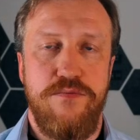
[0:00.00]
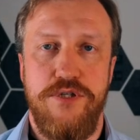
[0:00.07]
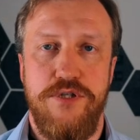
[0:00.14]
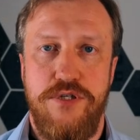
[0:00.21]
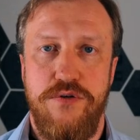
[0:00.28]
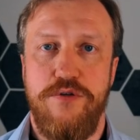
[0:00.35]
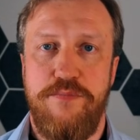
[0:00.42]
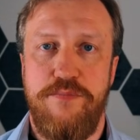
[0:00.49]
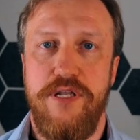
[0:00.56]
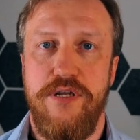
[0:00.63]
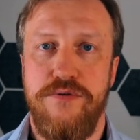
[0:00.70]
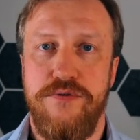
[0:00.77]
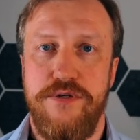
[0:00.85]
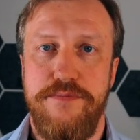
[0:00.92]
what don't
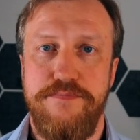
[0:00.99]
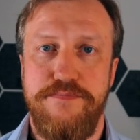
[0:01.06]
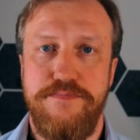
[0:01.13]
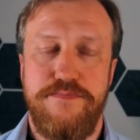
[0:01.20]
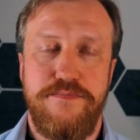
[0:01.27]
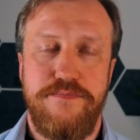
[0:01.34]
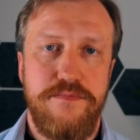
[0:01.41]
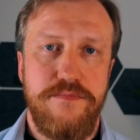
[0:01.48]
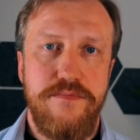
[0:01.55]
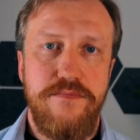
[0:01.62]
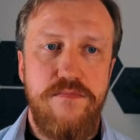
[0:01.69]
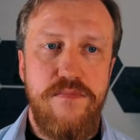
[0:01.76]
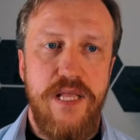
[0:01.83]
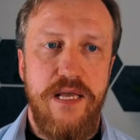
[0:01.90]
belong
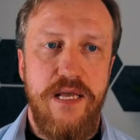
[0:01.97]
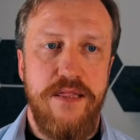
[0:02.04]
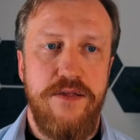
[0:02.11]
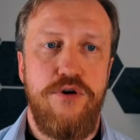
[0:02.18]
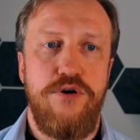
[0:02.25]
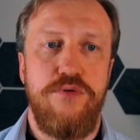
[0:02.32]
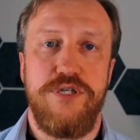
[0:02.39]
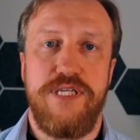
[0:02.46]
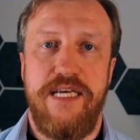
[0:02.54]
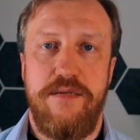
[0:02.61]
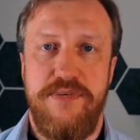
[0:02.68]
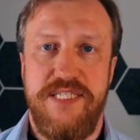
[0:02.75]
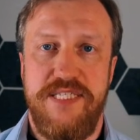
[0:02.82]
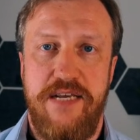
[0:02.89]
there, what
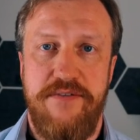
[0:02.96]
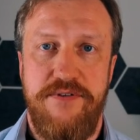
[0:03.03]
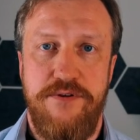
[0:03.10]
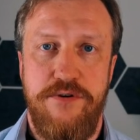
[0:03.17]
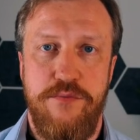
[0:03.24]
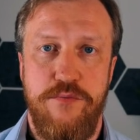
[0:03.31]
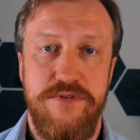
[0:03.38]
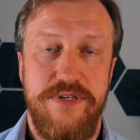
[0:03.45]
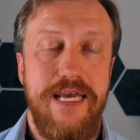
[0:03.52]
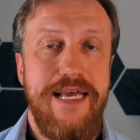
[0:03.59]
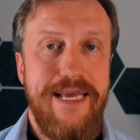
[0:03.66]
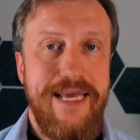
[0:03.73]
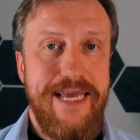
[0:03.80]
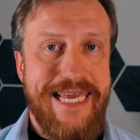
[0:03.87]
can be safely removed.
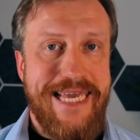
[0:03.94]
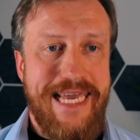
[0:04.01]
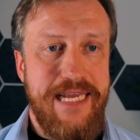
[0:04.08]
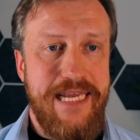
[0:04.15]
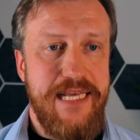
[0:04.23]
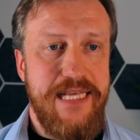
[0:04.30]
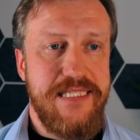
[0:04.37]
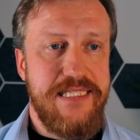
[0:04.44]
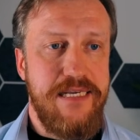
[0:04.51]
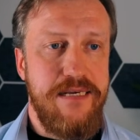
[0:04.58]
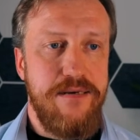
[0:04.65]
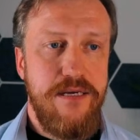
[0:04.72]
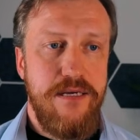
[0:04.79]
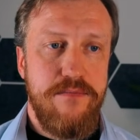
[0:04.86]
Again, it's
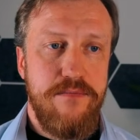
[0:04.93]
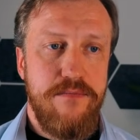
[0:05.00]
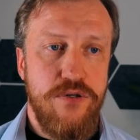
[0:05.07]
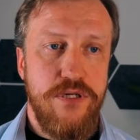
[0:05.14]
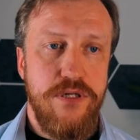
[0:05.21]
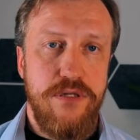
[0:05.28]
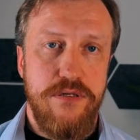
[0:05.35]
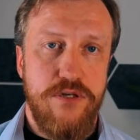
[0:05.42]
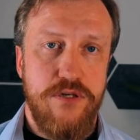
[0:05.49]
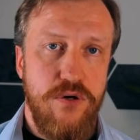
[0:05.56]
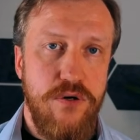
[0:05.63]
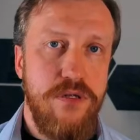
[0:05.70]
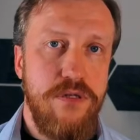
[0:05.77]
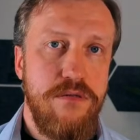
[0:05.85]
a model
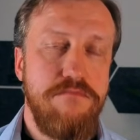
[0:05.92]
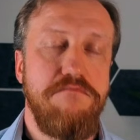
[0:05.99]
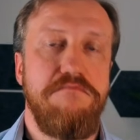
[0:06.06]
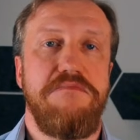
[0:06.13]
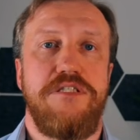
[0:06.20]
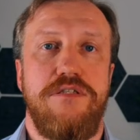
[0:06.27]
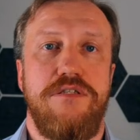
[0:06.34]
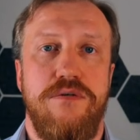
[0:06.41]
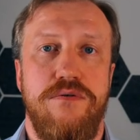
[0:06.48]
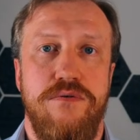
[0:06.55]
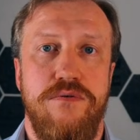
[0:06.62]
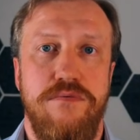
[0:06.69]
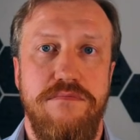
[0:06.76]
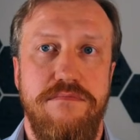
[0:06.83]
call,
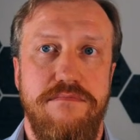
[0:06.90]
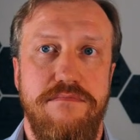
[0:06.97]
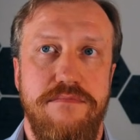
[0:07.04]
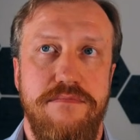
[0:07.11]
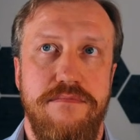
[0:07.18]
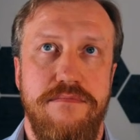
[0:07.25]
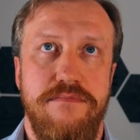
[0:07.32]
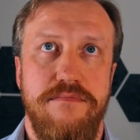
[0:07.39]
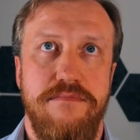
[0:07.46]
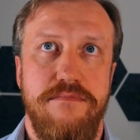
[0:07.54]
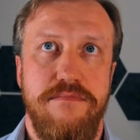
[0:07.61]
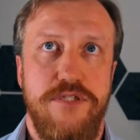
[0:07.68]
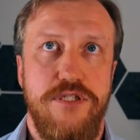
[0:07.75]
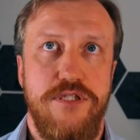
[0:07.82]
so
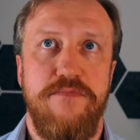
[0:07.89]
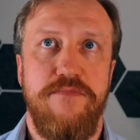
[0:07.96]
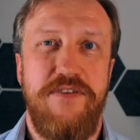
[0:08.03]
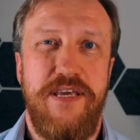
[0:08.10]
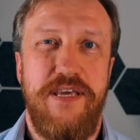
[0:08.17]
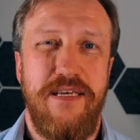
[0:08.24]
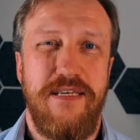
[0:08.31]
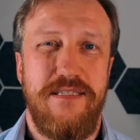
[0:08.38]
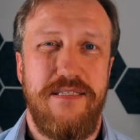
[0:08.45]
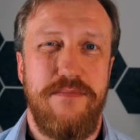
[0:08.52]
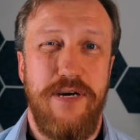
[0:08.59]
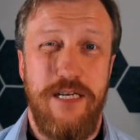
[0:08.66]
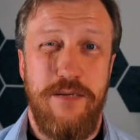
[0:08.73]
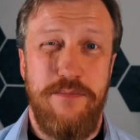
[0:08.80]
some
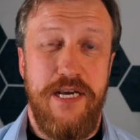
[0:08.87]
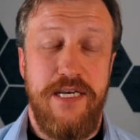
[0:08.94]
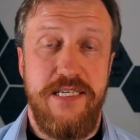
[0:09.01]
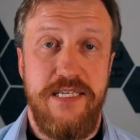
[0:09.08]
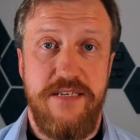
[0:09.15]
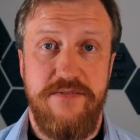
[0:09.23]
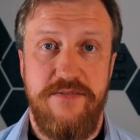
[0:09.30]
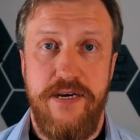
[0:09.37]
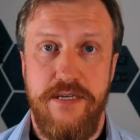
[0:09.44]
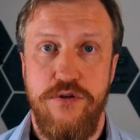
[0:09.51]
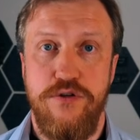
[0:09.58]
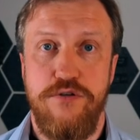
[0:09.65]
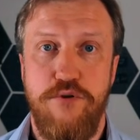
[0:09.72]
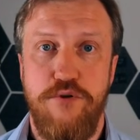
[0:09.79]
things might be
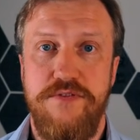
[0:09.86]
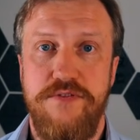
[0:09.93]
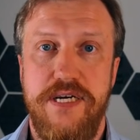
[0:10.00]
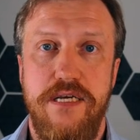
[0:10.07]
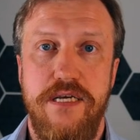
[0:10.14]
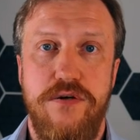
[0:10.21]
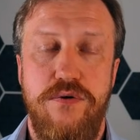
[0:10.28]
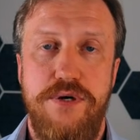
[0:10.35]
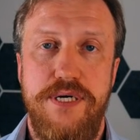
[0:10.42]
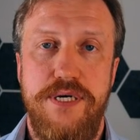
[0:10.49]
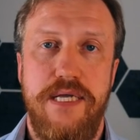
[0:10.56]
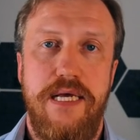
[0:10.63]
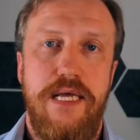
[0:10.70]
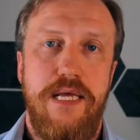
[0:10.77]
identified not perfectly
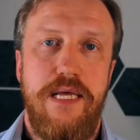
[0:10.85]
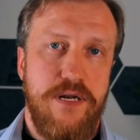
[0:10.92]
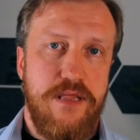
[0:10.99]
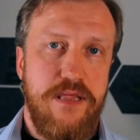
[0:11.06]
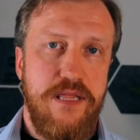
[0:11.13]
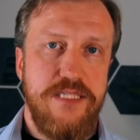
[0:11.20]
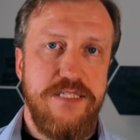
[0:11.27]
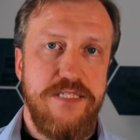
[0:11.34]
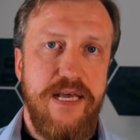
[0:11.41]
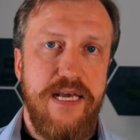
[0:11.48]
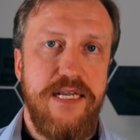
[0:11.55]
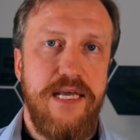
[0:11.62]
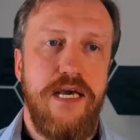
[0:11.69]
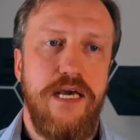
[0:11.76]
correct, but that's the
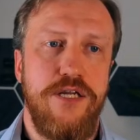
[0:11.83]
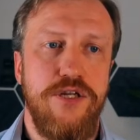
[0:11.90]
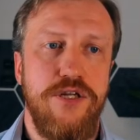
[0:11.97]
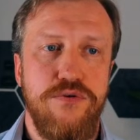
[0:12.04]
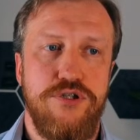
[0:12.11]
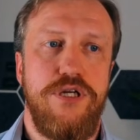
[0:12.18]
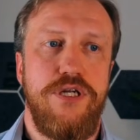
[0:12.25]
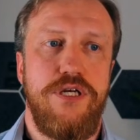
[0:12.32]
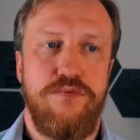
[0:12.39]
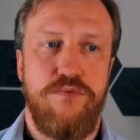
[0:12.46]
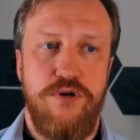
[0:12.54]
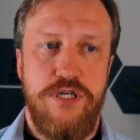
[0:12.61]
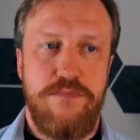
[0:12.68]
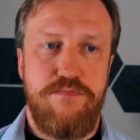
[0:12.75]
idea, and usually it
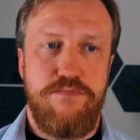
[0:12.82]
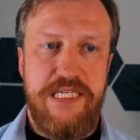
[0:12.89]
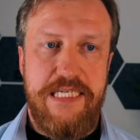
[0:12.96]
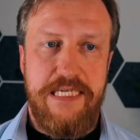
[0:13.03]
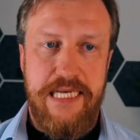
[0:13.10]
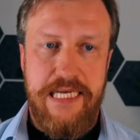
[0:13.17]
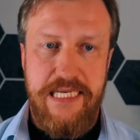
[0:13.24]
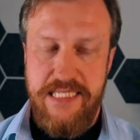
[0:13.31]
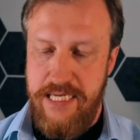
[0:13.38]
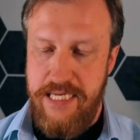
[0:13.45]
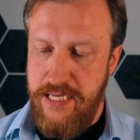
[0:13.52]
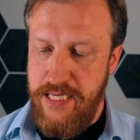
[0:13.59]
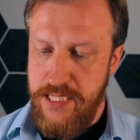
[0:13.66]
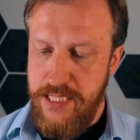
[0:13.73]
works pretty
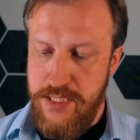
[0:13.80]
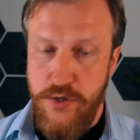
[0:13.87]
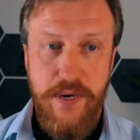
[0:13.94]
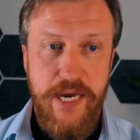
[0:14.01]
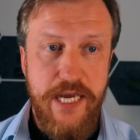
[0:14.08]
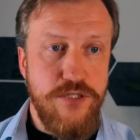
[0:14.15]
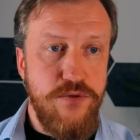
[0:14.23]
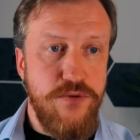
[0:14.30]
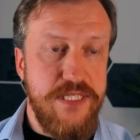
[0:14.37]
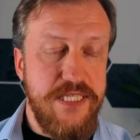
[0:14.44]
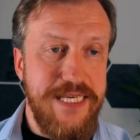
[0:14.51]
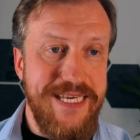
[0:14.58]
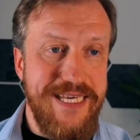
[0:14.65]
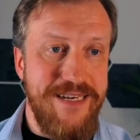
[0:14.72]
nicely. So as you
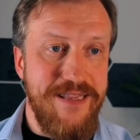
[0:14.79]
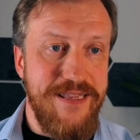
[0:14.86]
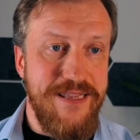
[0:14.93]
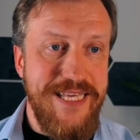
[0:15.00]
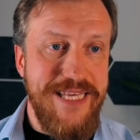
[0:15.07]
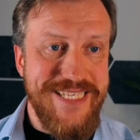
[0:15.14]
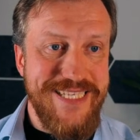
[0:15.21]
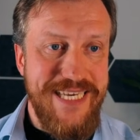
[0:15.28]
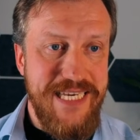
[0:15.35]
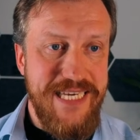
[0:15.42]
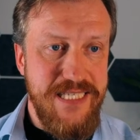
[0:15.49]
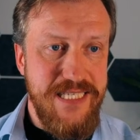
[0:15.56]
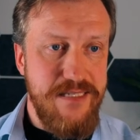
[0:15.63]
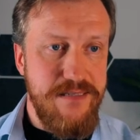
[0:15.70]
see in this
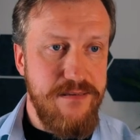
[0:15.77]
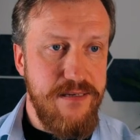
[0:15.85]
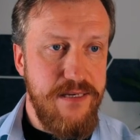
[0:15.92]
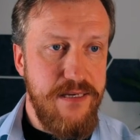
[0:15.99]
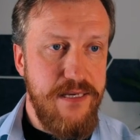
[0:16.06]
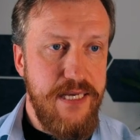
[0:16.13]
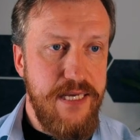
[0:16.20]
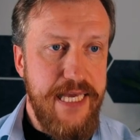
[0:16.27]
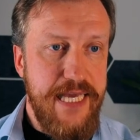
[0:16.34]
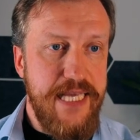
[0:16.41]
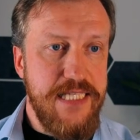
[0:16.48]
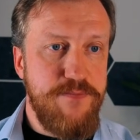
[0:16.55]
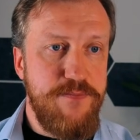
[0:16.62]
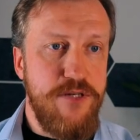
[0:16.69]
case,
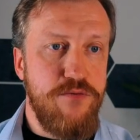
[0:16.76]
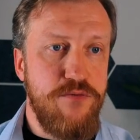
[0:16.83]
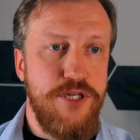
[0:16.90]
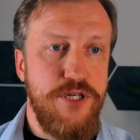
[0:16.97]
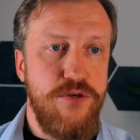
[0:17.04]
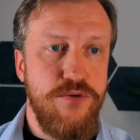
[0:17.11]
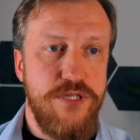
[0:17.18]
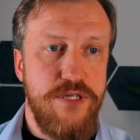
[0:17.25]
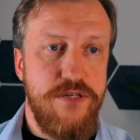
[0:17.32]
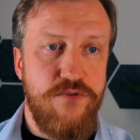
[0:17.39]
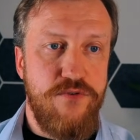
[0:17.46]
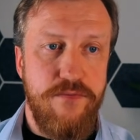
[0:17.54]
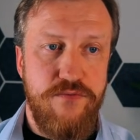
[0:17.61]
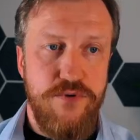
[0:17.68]
it's been reduced
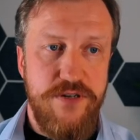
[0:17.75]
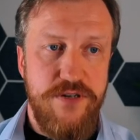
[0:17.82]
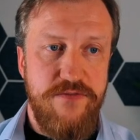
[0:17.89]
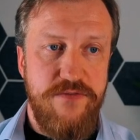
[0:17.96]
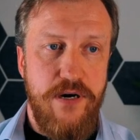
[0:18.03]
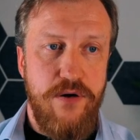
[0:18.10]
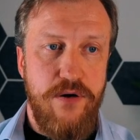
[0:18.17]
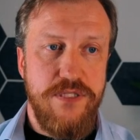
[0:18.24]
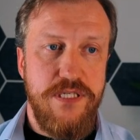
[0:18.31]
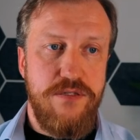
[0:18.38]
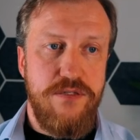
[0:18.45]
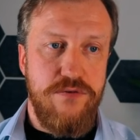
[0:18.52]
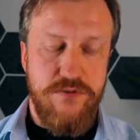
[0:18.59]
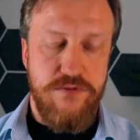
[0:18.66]
from
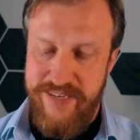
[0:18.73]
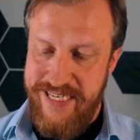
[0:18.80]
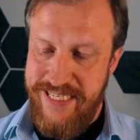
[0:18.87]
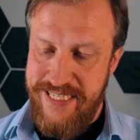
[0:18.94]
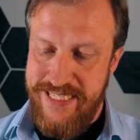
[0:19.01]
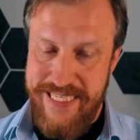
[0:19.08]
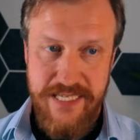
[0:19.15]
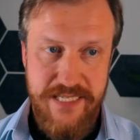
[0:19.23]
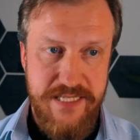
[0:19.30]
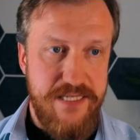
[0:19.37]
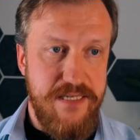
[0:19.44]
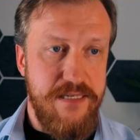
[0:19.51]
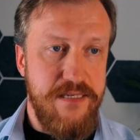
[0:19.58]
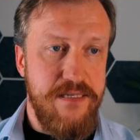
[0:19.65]
40,000 to
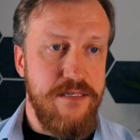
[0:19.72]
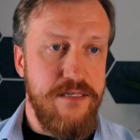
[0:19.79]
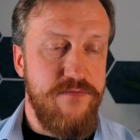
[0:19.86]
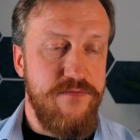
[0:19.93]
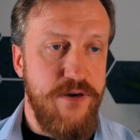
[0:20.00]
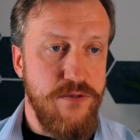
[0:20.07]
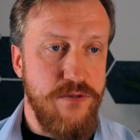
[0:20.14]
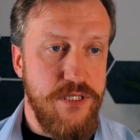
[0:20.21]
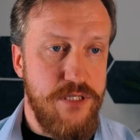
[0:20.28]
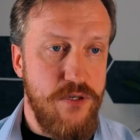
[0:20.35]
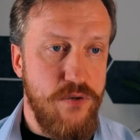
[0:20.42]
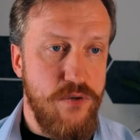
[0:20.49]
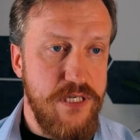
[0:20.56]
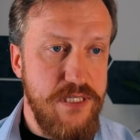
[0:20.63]
26,000
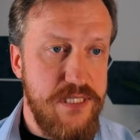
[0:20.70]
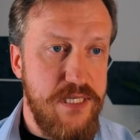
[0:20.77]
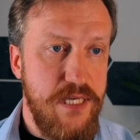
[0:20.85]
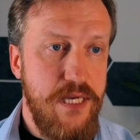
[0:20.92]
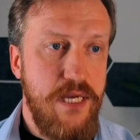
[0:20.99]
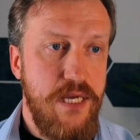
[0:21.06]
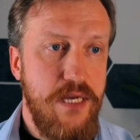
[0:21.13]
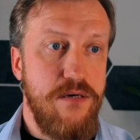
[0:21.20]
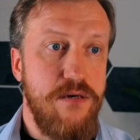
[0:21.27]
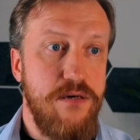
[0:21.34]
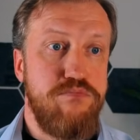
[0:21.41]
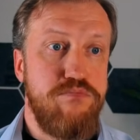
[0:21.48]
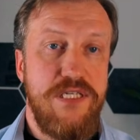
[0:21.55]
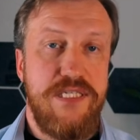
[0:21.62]
tokens
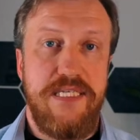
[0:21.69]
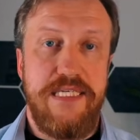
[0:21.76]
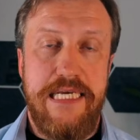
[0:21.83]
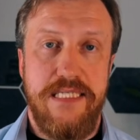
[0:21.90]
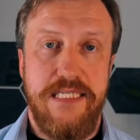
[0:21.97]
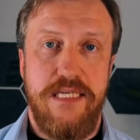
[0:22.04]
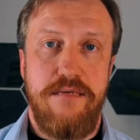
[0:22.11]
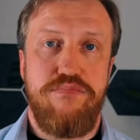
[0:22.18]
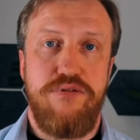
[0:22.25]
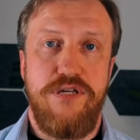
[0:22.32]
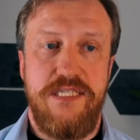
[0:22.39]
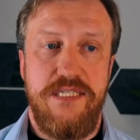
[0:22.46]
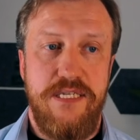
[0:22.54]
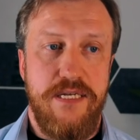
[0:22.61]
pretty nicely,
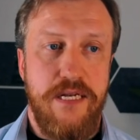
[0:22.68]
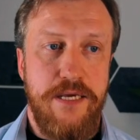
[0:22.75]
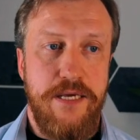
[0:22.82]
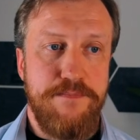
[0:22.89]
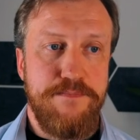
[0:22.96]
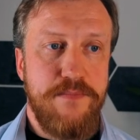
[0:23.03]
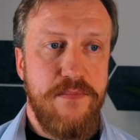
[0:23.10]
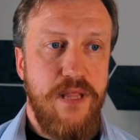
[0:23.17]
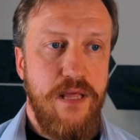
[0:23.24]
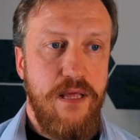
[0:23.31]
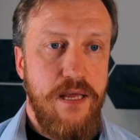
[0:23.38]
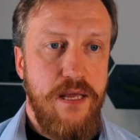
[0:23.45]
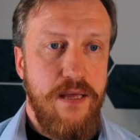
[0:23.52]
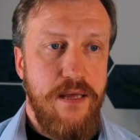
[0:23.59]
pretty neatly.
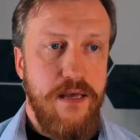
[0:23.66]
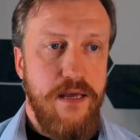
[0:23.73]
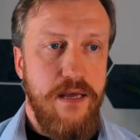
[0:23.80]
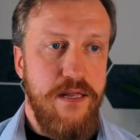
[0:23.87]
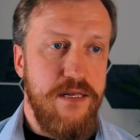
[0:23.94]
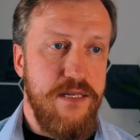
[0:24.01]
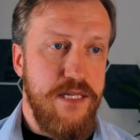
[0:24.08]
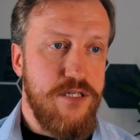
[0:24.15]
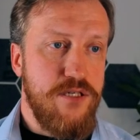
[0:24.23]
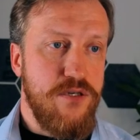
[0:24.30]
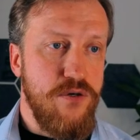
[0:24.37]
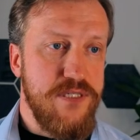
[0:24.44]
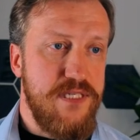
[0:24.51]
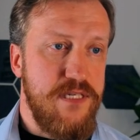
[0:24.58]
And it
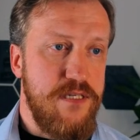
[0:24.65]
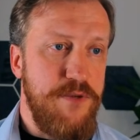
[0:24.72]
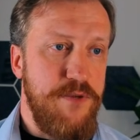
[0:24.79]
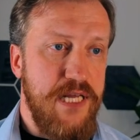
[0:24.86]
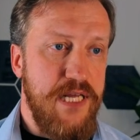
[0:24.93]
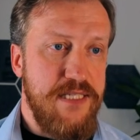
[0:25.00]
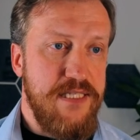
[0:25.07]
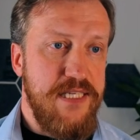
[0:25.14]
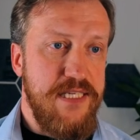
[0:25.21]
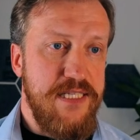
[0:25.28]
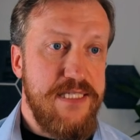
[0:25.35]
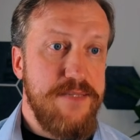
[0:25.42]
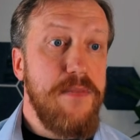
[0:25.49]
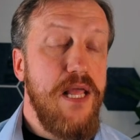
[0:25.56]
costed me 9
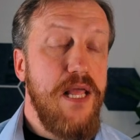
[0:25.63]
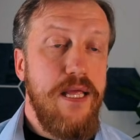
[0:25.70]
cents.